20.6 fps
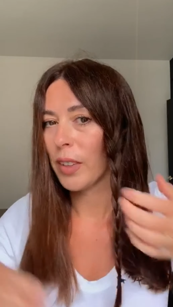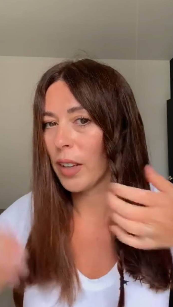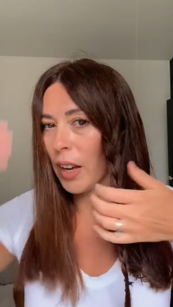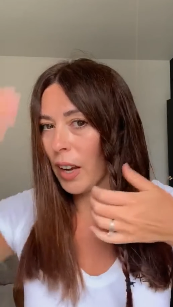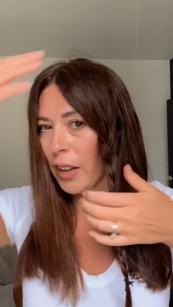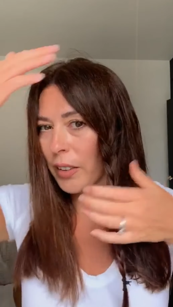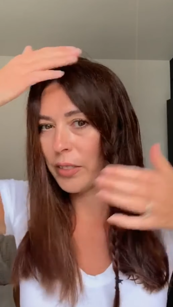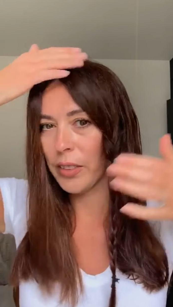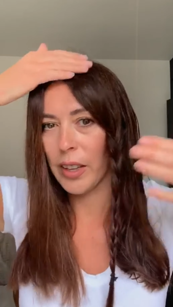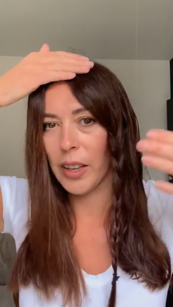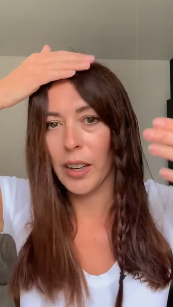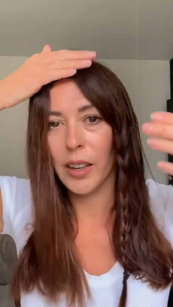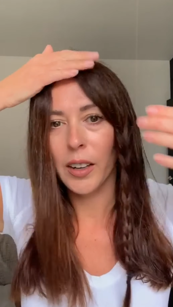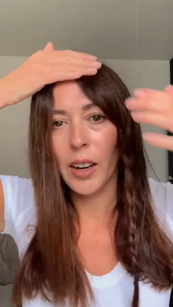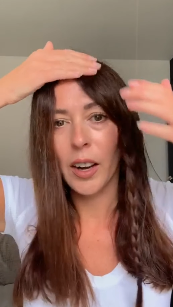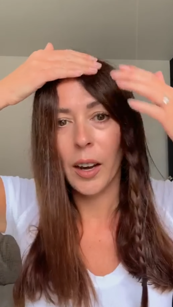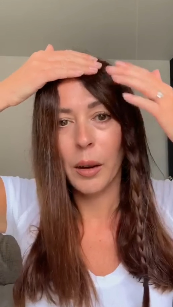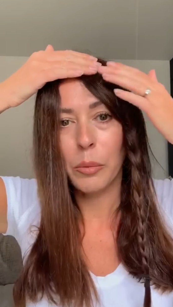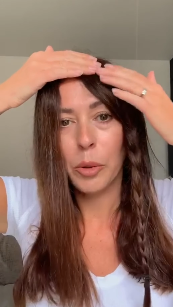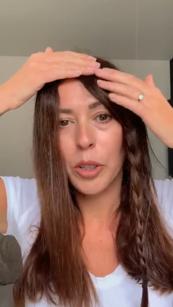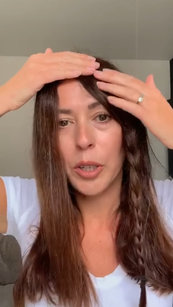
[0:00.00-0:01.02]
and then
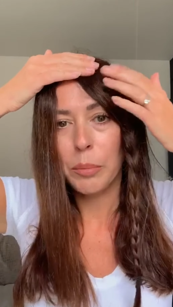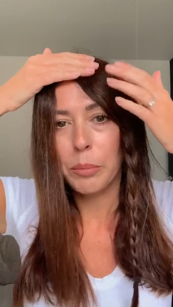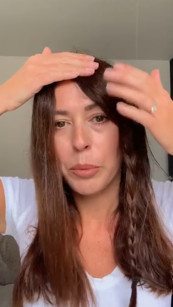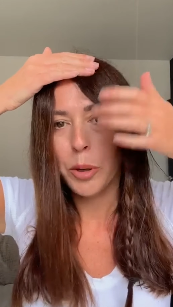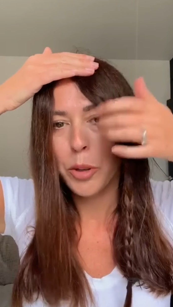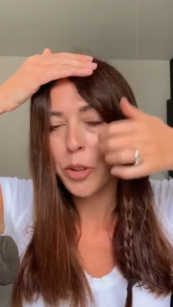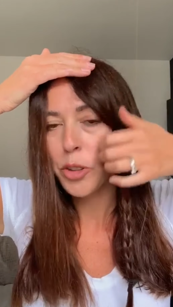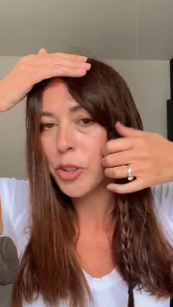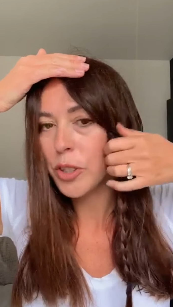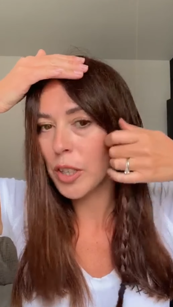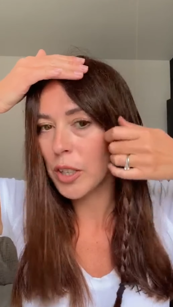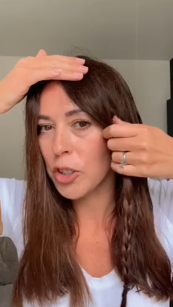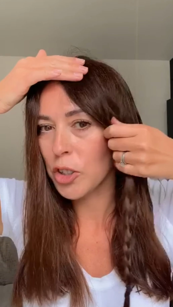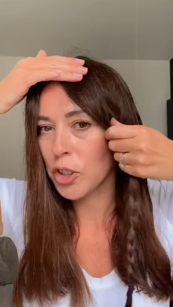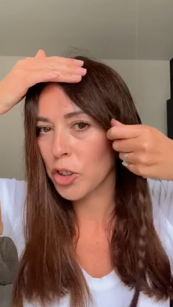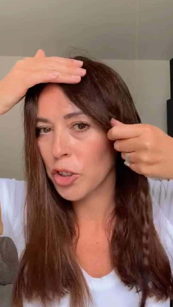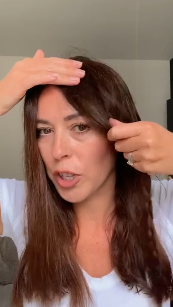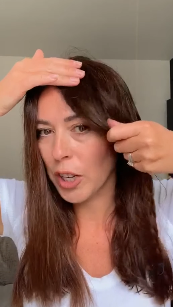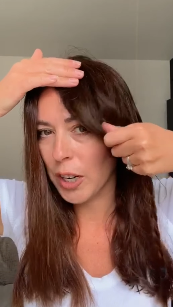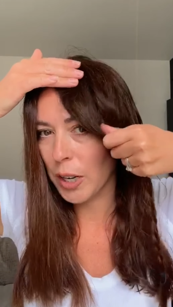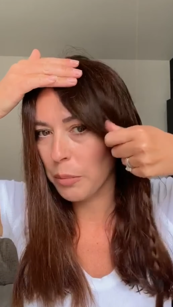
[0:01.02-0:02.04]
I'm going to push
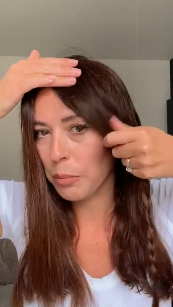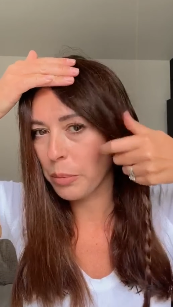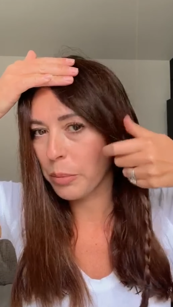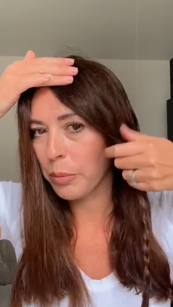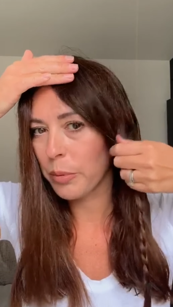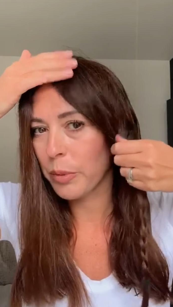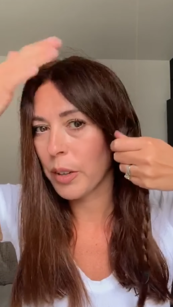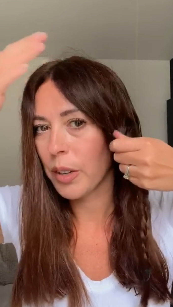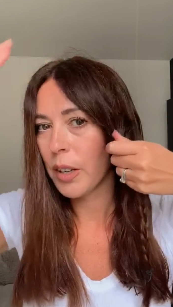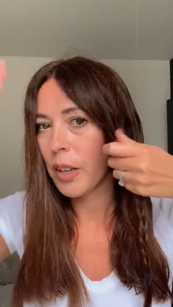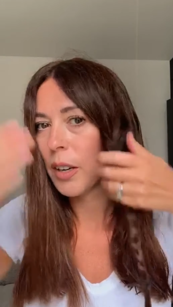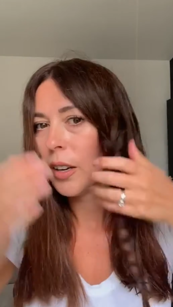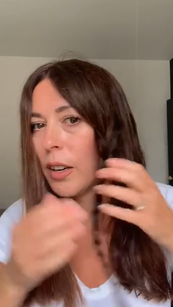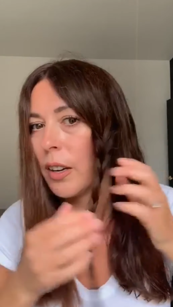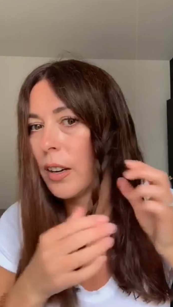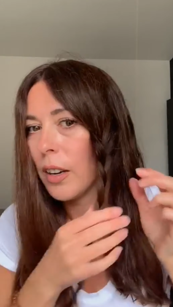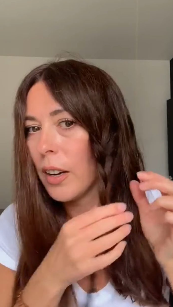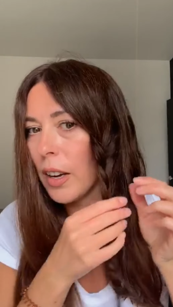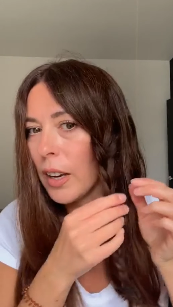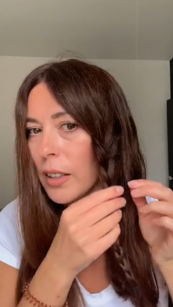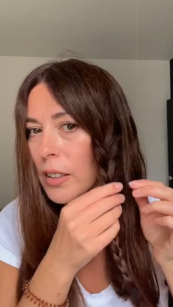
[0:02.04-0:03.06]
this shape
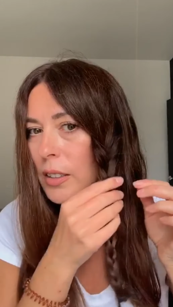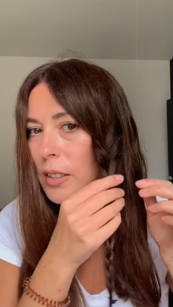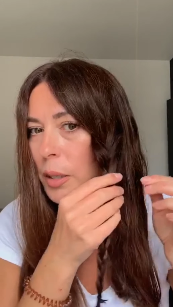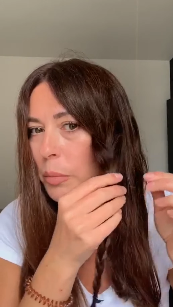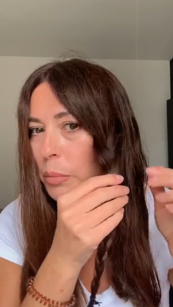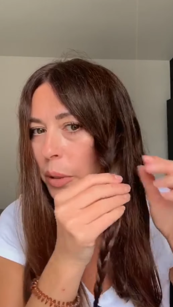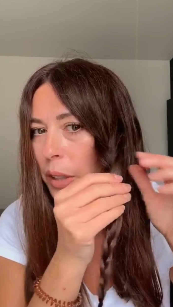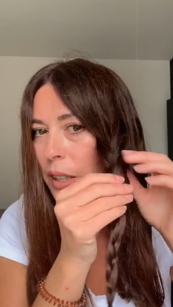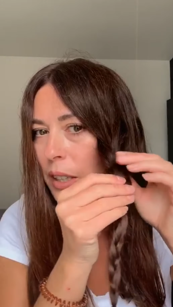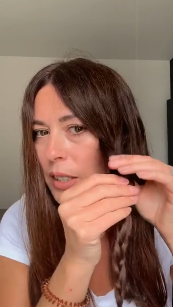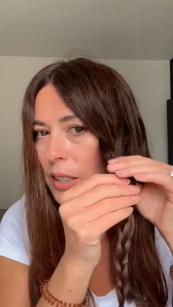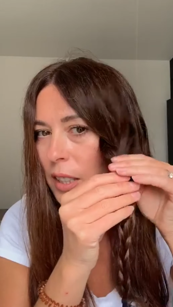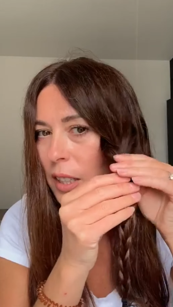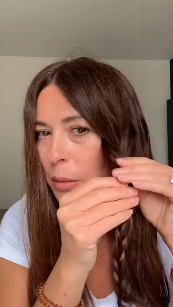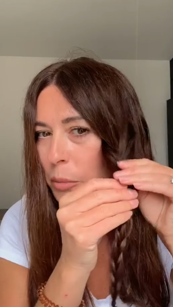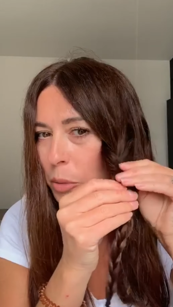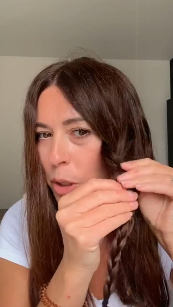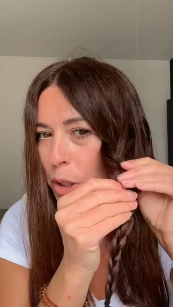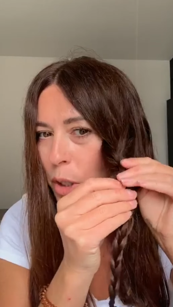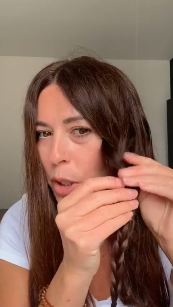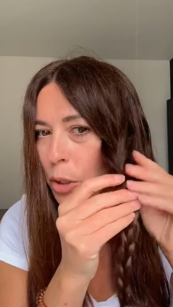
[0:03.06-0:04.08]
into place, and I'm
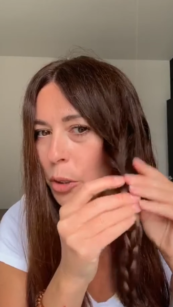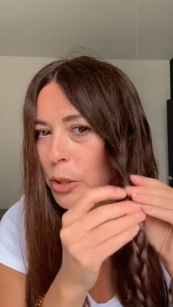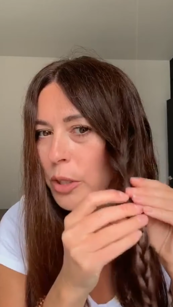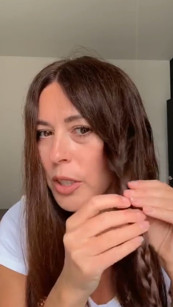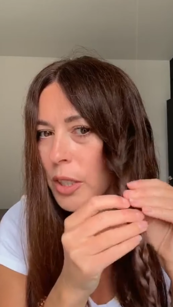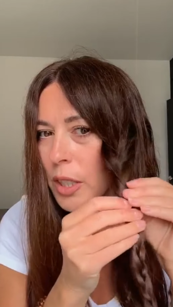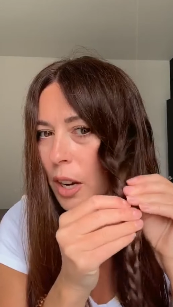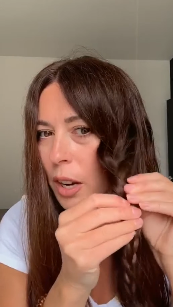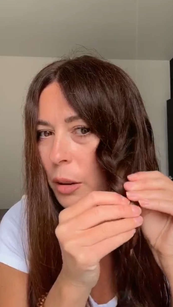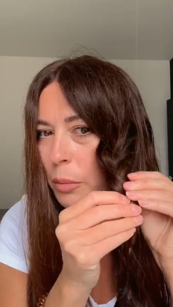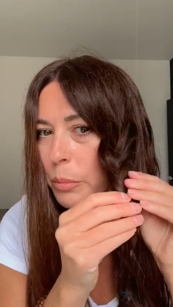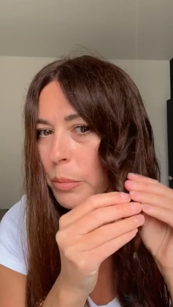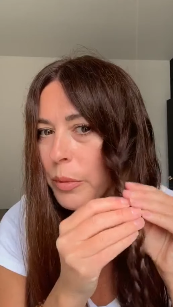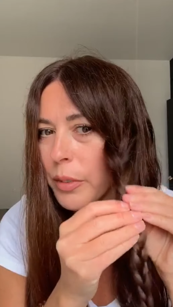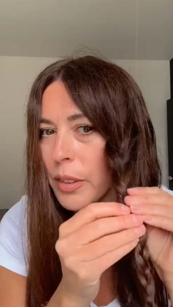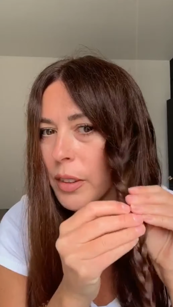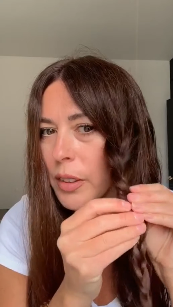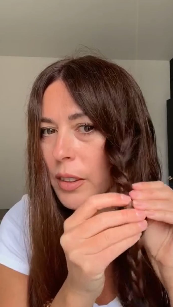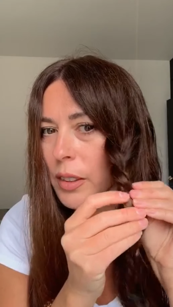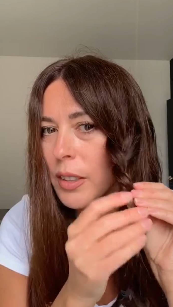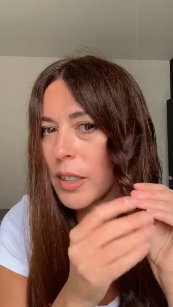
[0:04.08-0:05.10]
going to loosen up
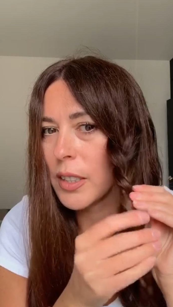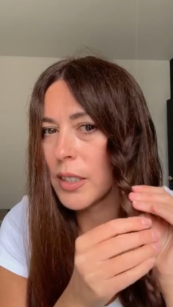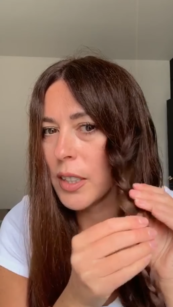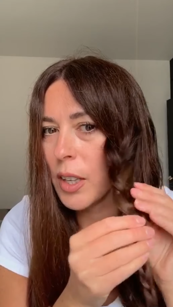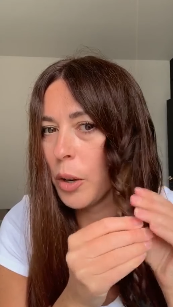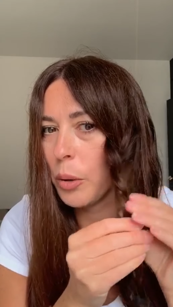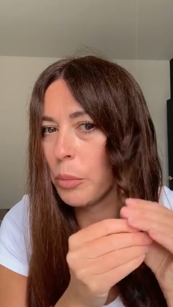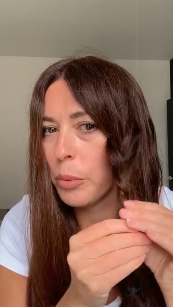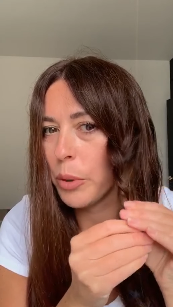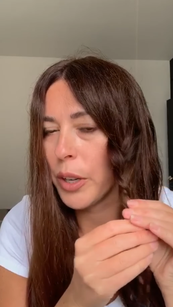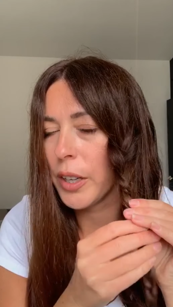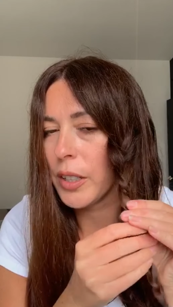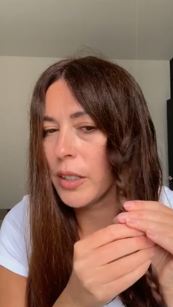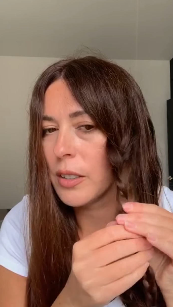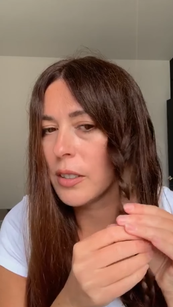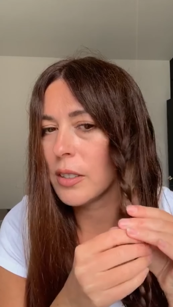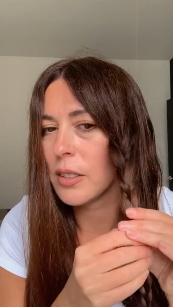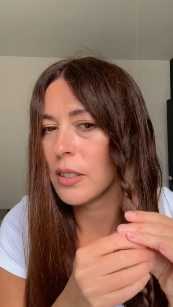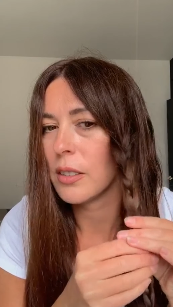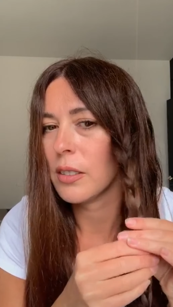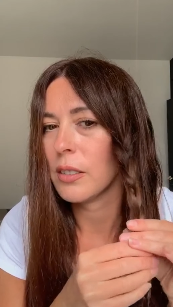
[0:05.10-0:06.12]
these little
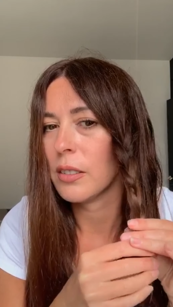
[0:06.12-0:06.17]
braids.